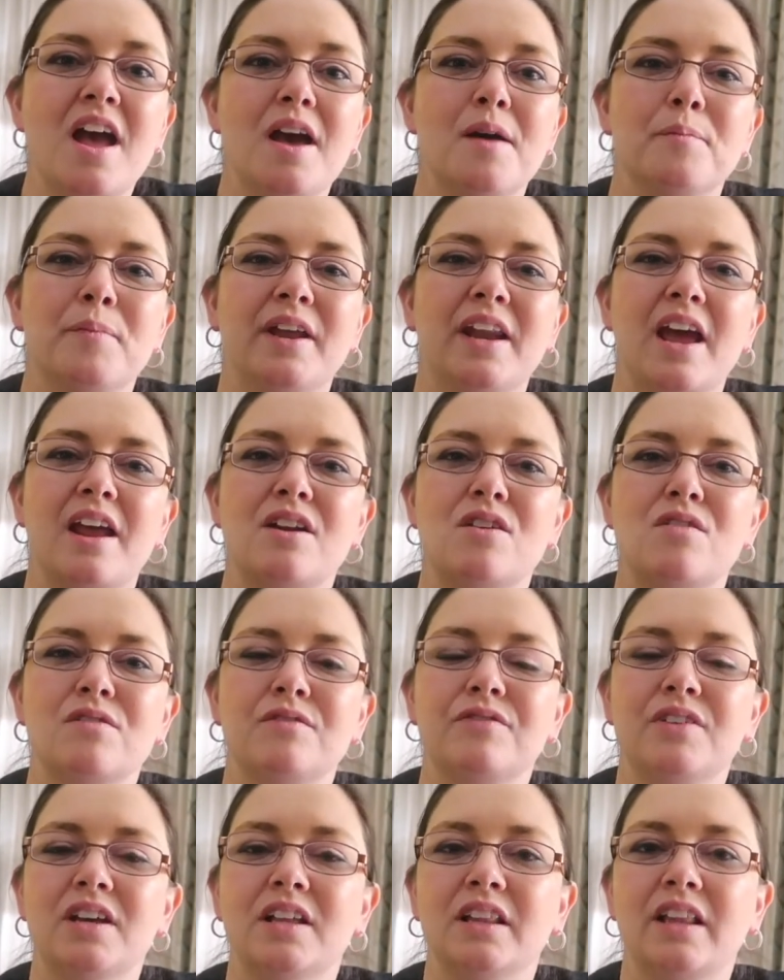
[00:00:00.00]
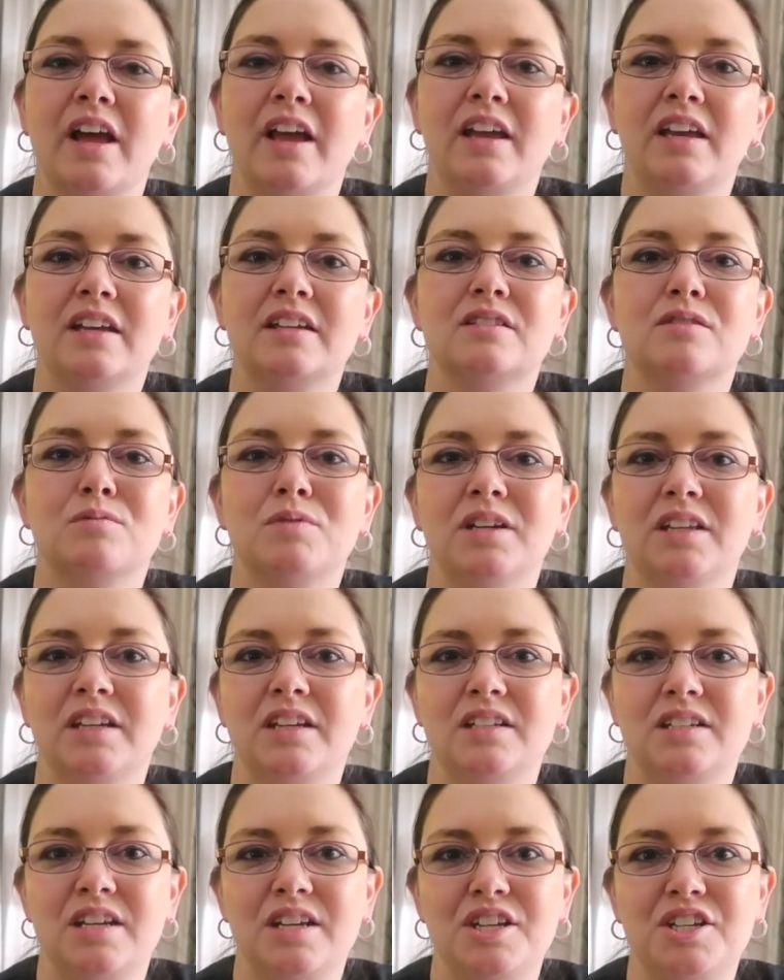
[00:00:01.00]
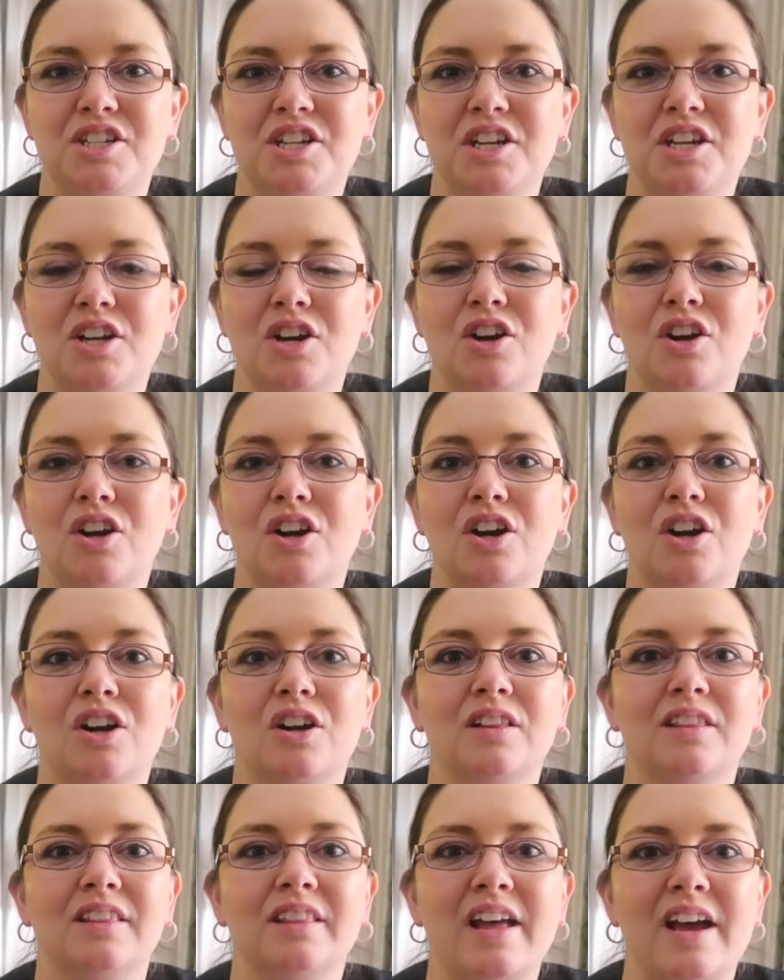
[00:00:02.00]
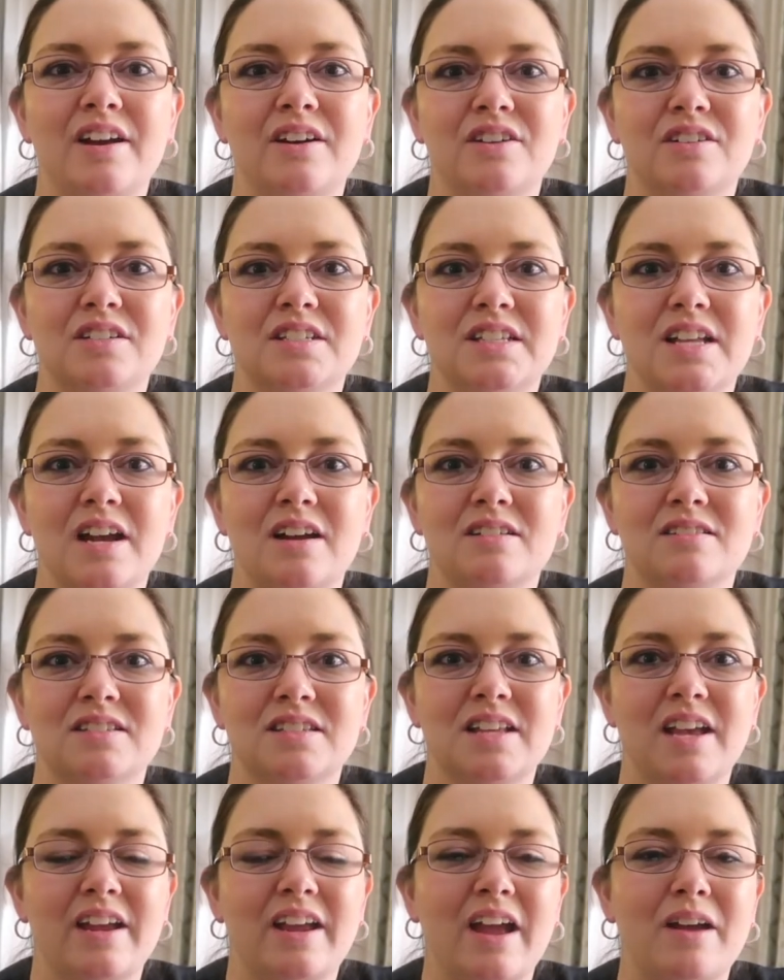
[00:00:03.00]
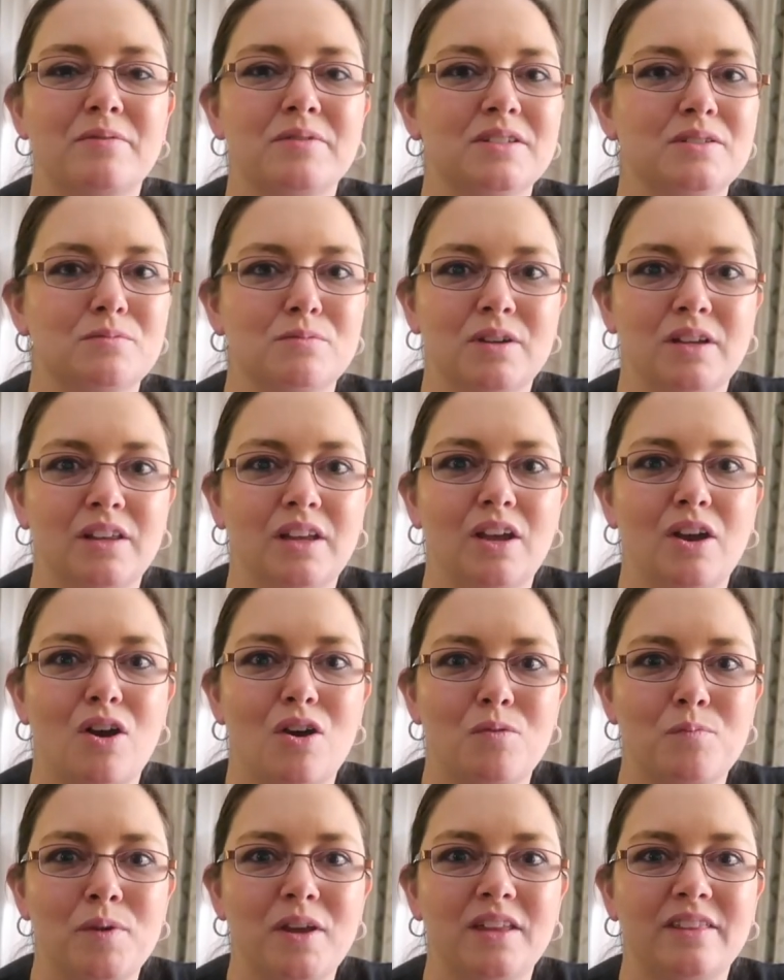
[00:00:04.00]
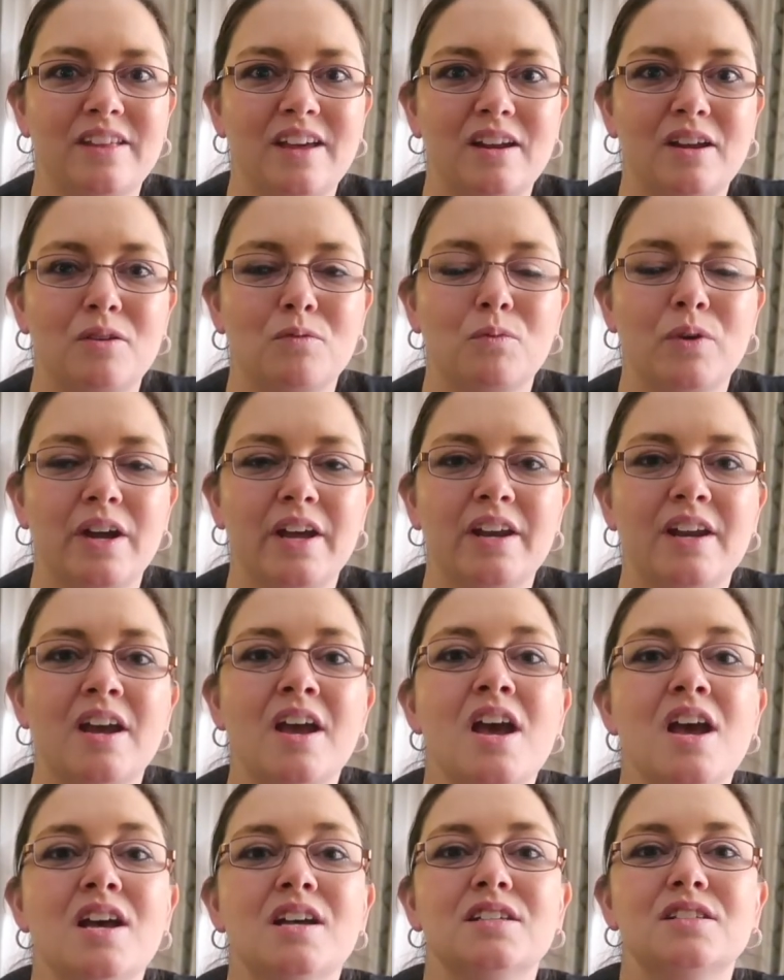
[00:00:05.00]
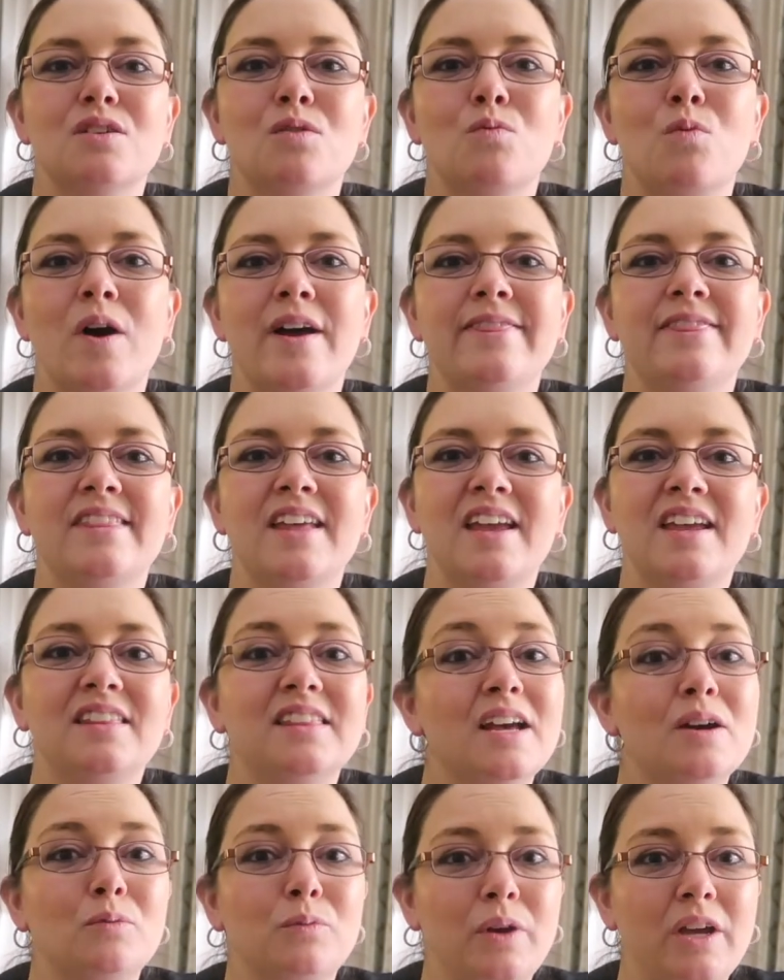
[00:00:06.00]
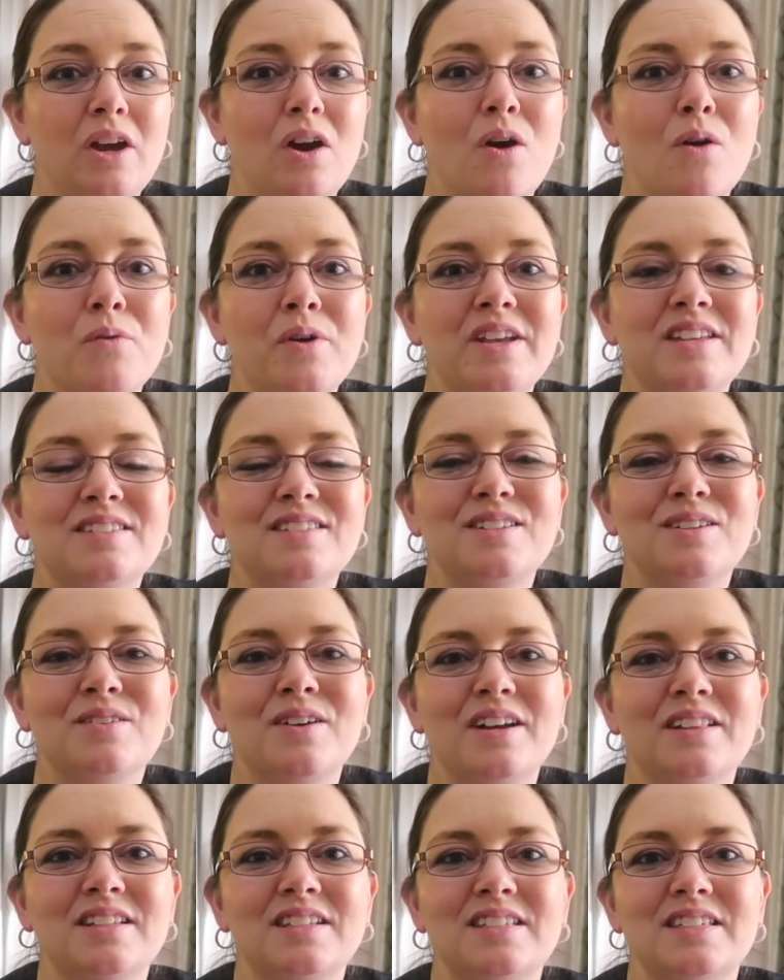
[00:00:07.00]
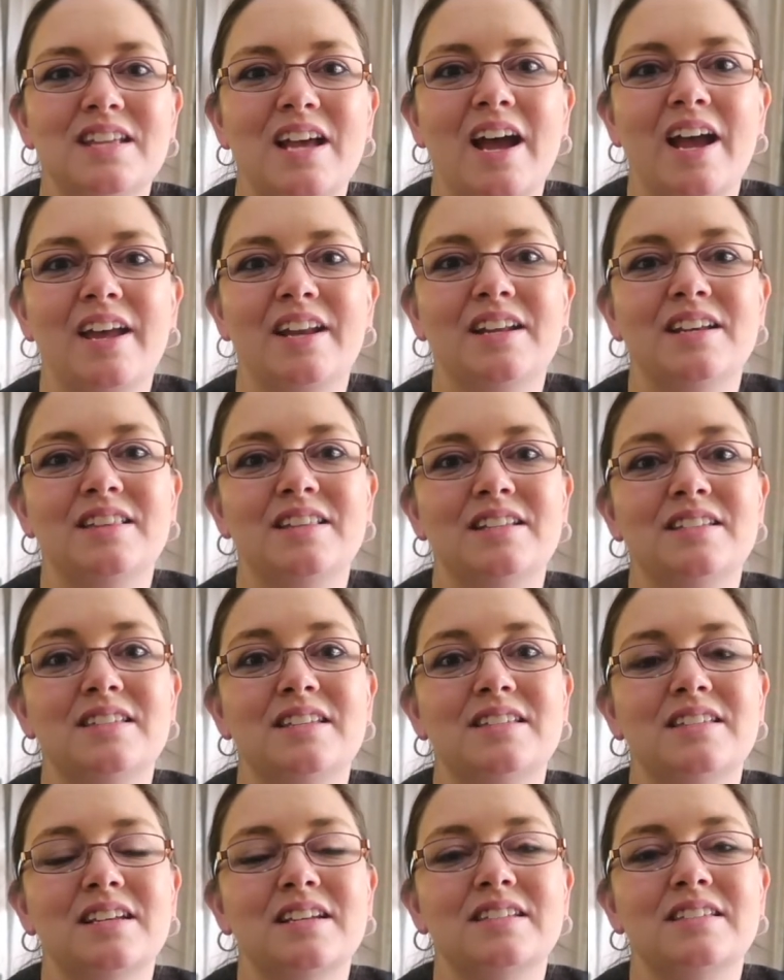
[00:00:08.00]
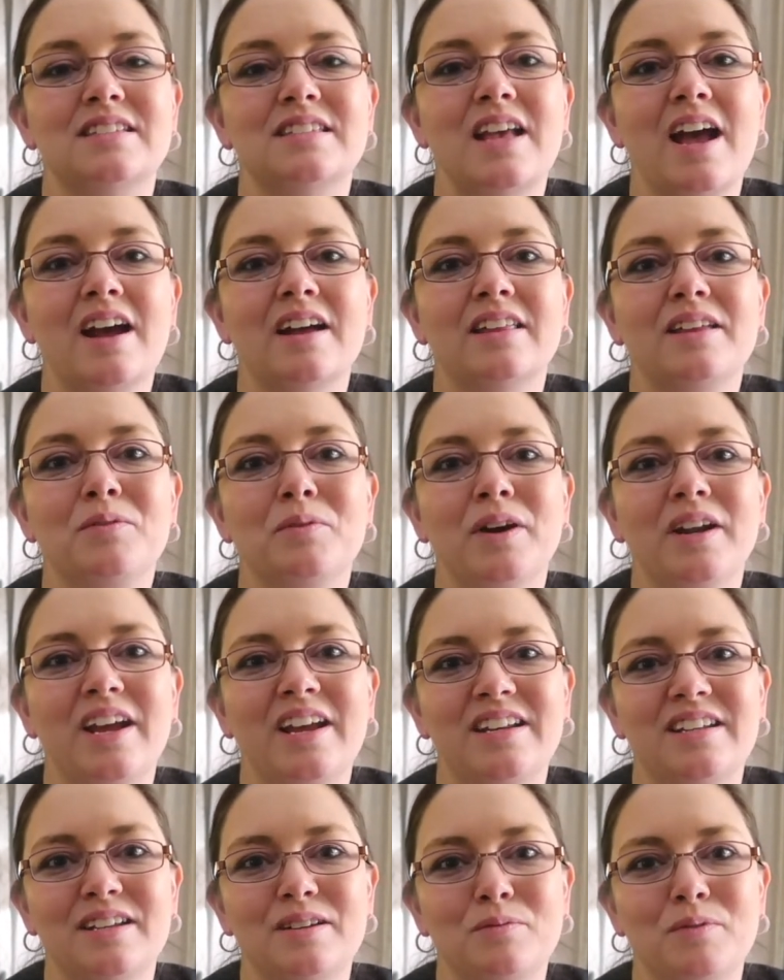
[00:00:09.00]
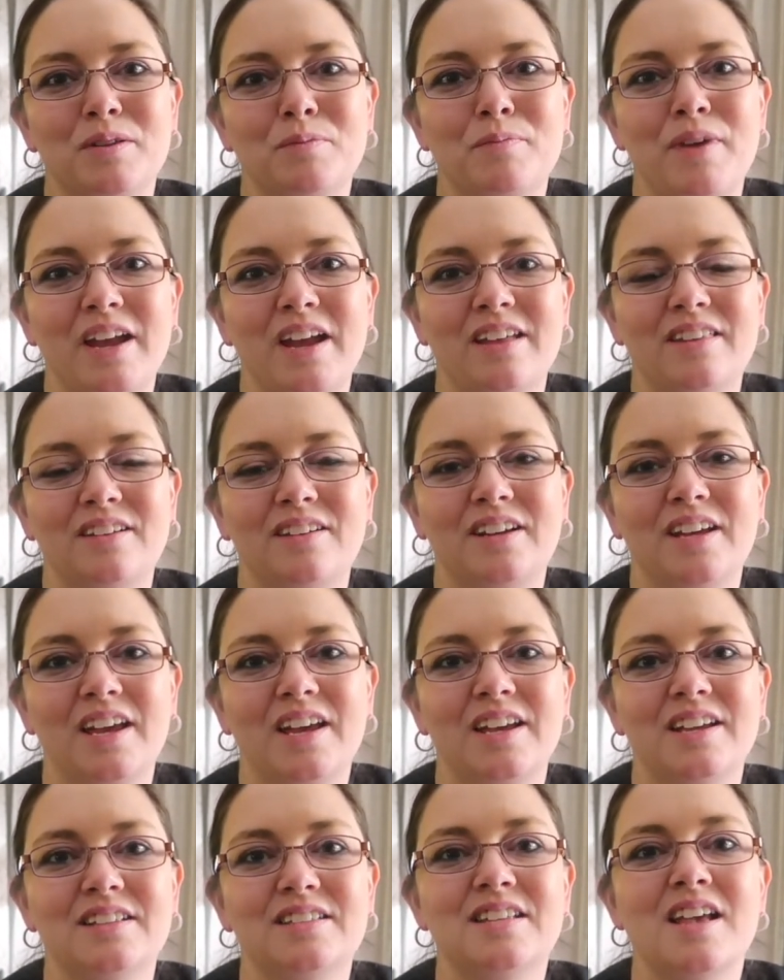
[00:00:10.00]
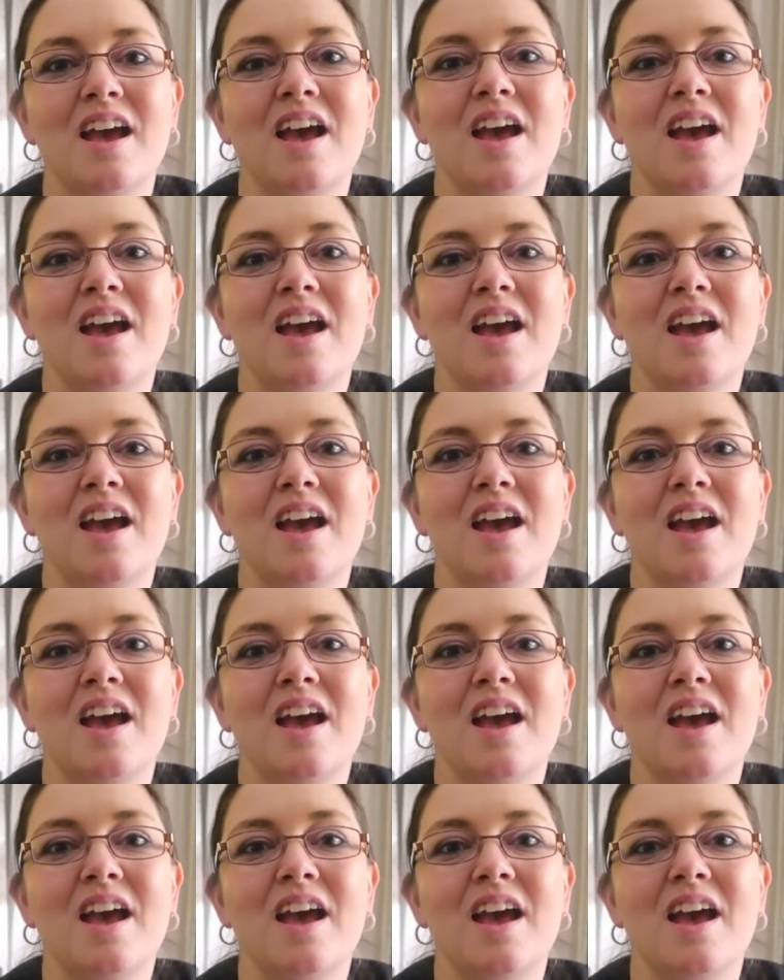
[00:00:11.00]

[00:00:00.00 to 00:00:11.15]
but I don't feel like it's really teaching her her letter sounds like I was really hoping that it would. So one thing that we always do on the side, and this is exactly what I did with my other kids,